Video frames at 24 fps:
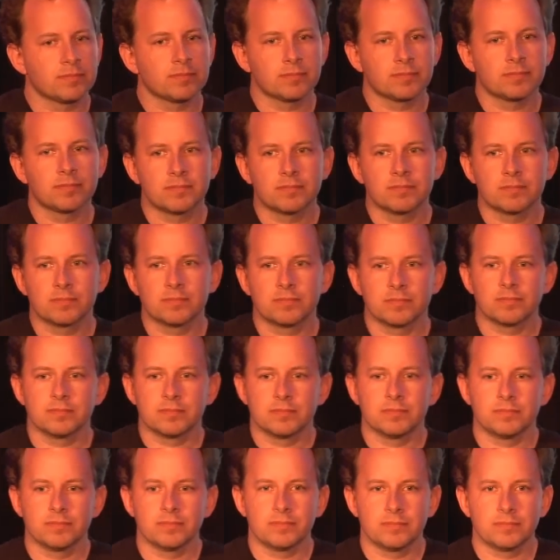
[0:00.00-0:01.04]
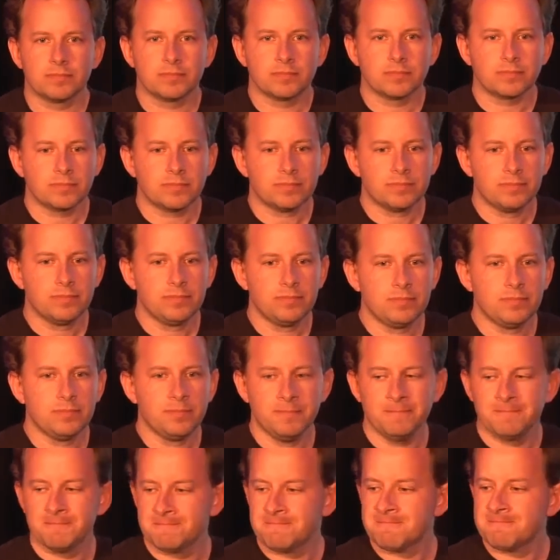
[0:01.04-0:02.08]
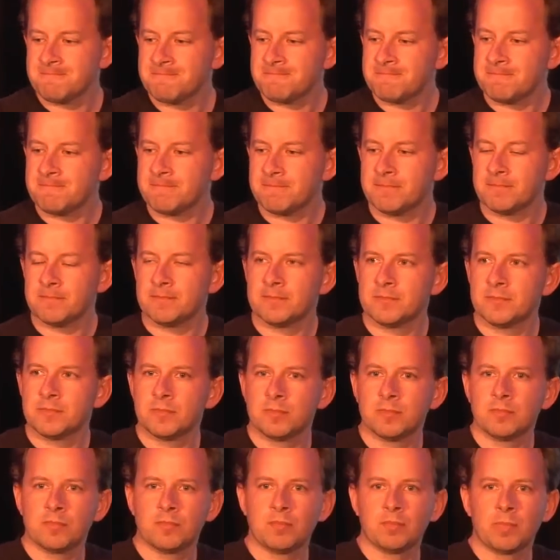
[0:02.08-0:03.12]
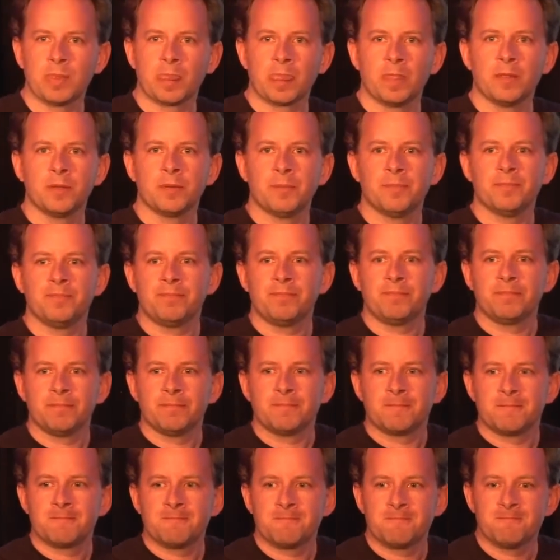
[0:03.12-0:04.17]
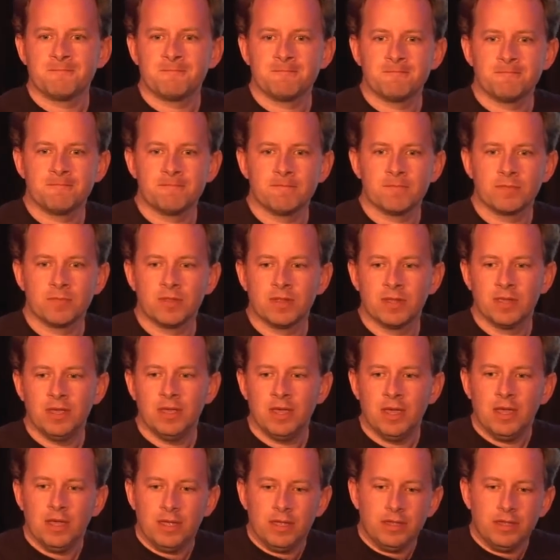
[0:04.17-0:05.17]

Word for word: people doing creative competitions and then making really cool tools to do it and then releasing those tools?